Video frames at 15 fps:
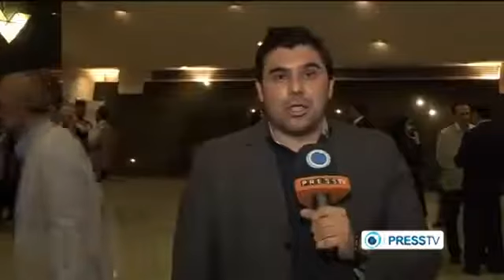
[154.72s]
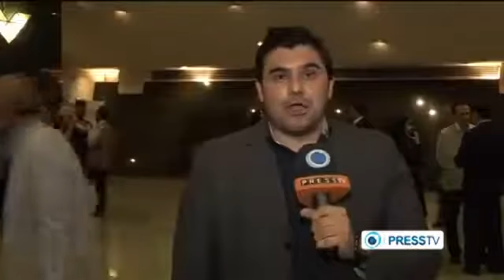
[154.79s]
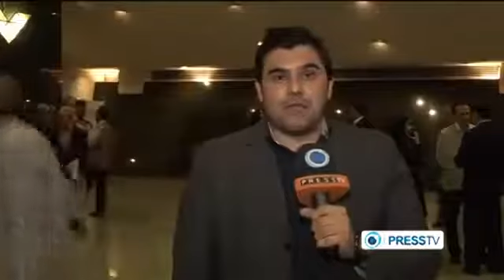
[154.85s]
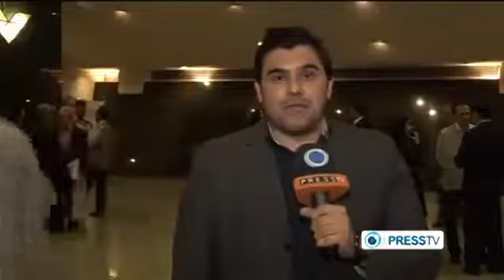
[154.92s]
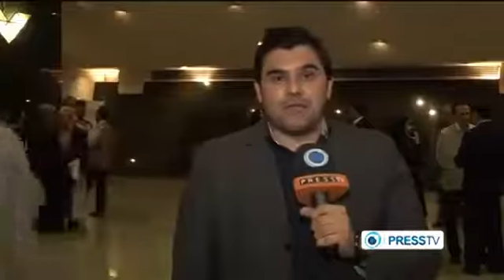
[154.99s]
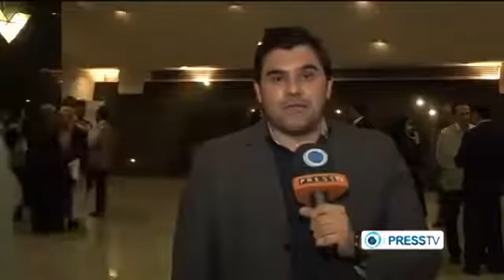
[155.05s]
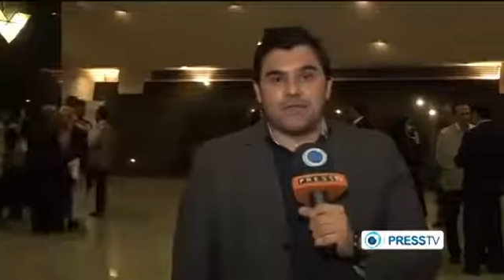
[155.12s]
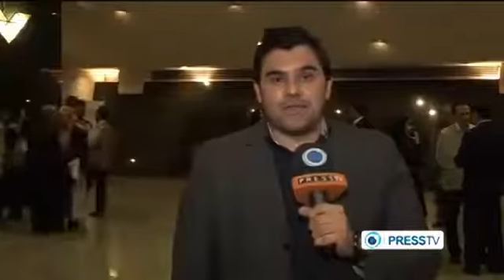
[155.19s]

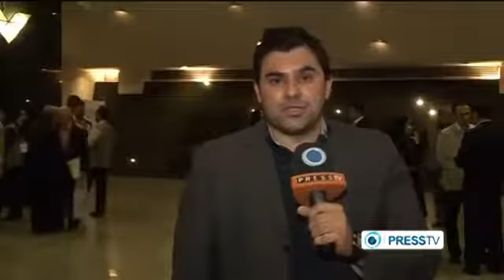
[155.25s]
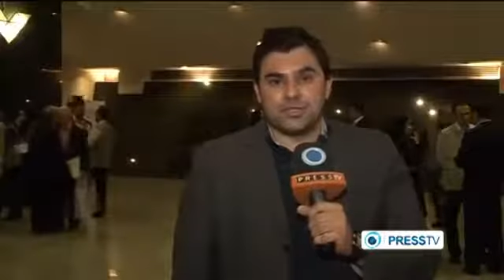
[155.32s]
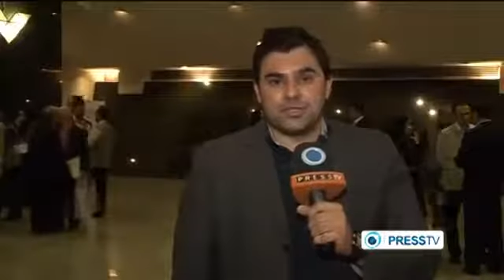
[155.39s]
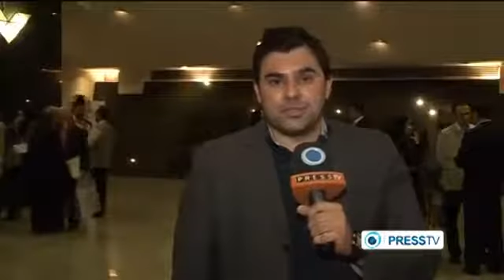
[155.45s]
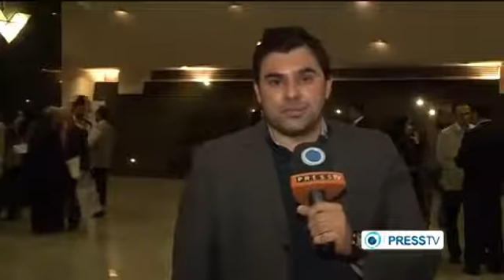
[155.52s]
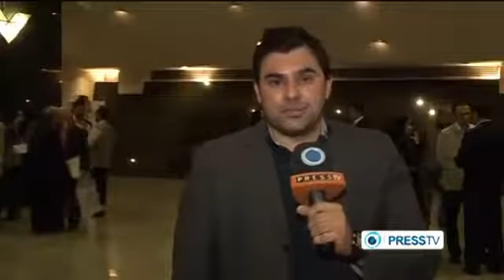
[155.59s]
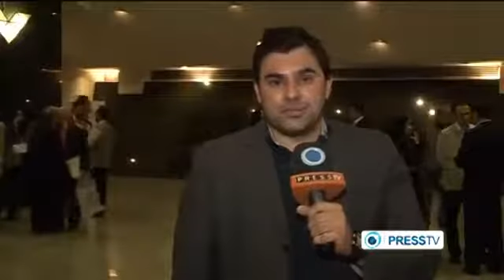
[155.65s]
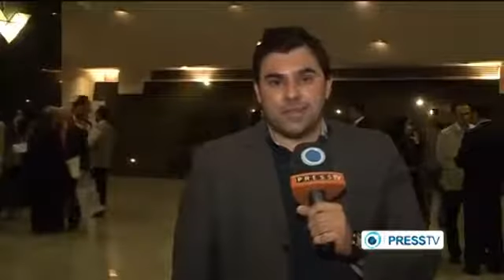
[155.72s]
Government
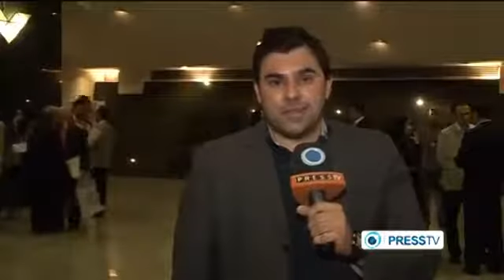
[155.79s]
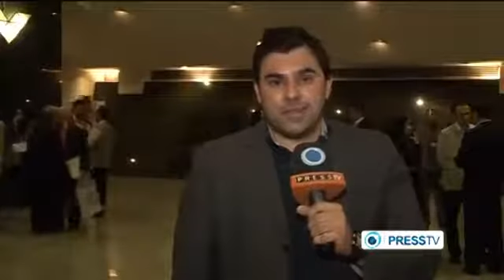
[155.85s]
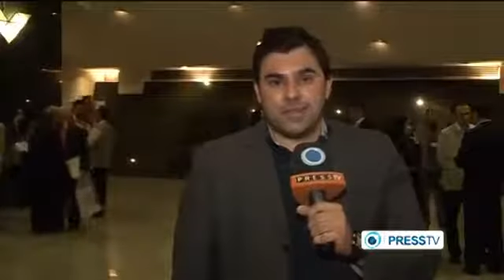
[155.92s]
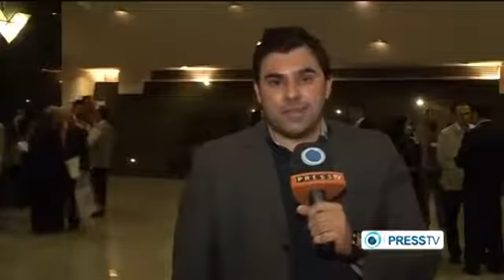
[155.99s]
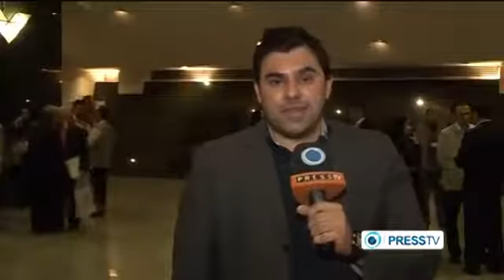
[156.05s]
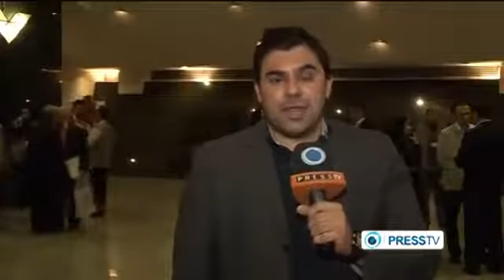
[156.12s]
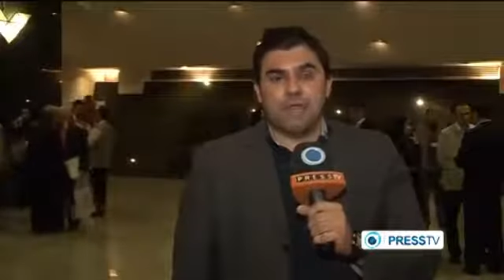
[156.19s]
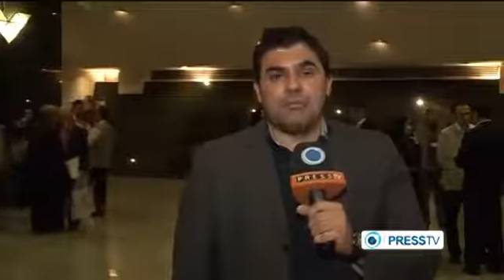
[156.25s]
officials have
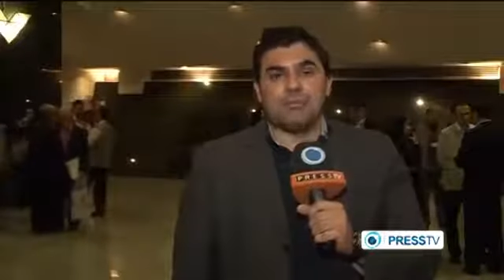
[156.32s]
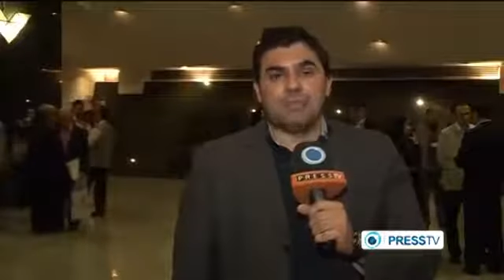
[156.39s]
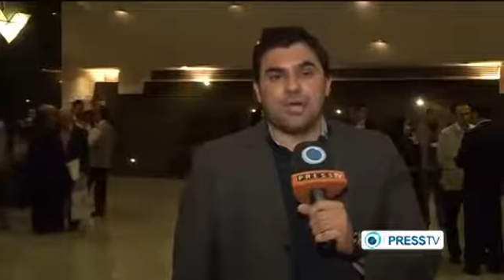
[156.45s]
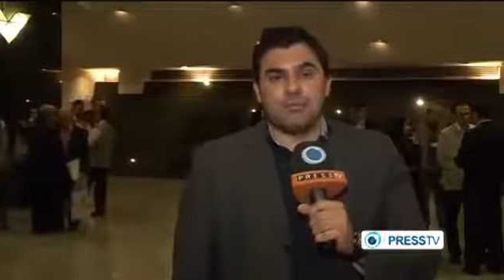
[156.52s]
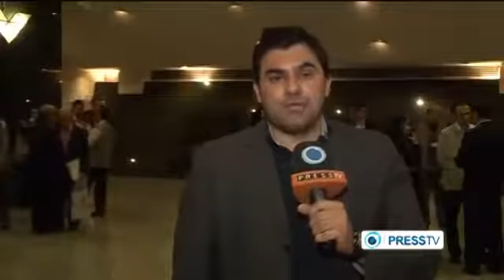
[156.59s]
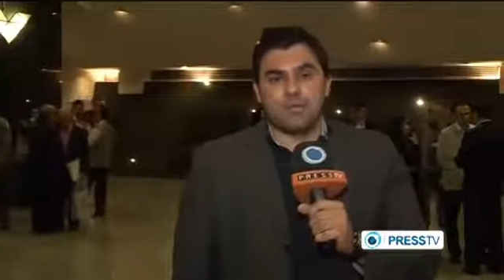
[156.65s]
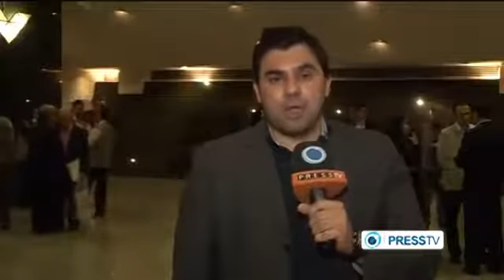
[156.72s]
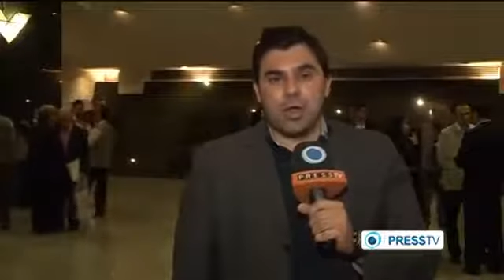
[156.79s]
explained that every
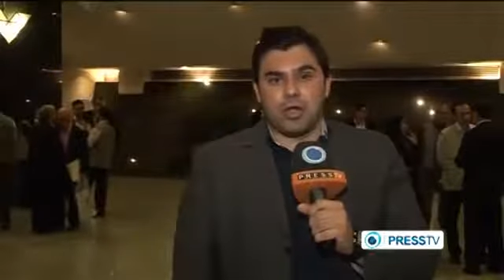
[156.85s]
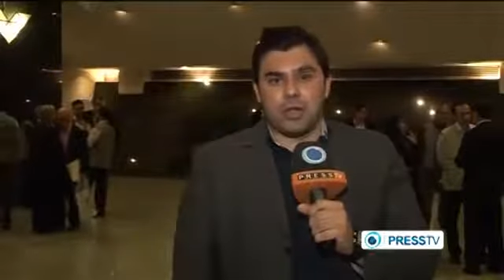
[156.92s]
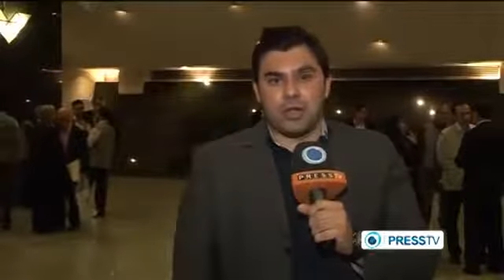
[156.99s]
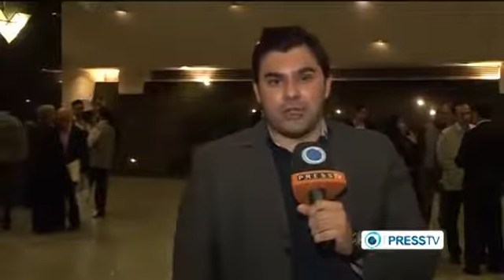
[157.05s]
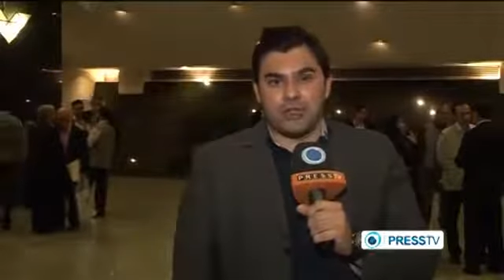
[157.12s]
time the Iranian